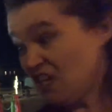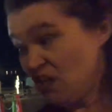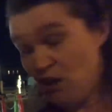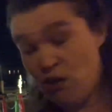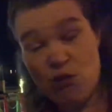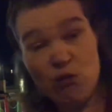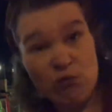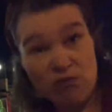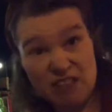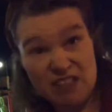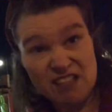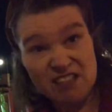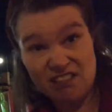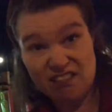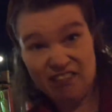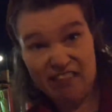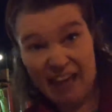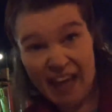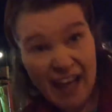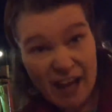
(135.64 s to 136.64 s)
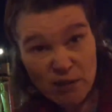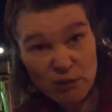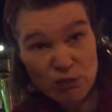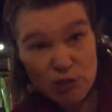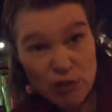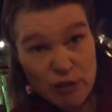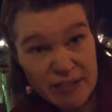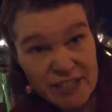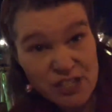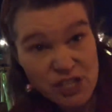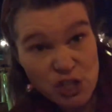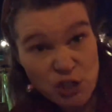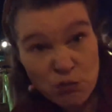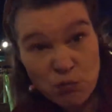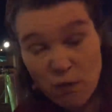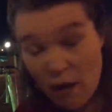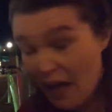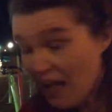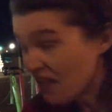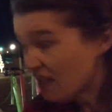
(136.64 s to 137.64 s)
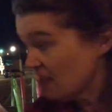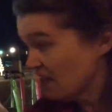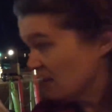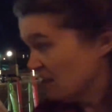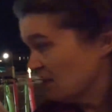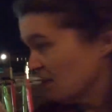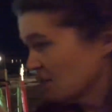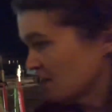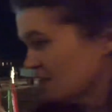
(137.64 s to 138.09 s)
who this loud creature was.